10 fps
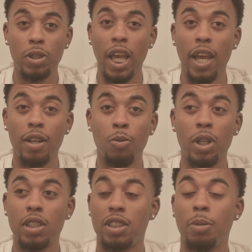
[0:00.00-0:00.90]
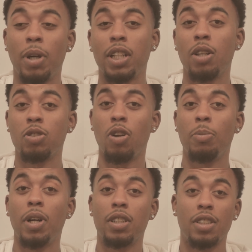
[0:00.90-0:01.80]
We had it where somebody else
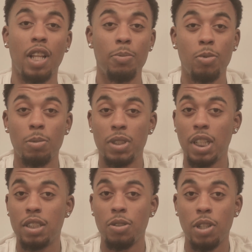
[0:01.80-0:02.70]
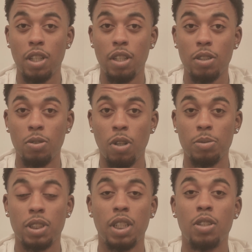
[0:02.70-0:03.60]
grandma could slap you upside your head. You know what I'm
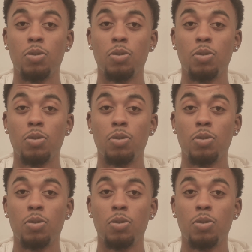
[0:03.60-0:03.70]
saying?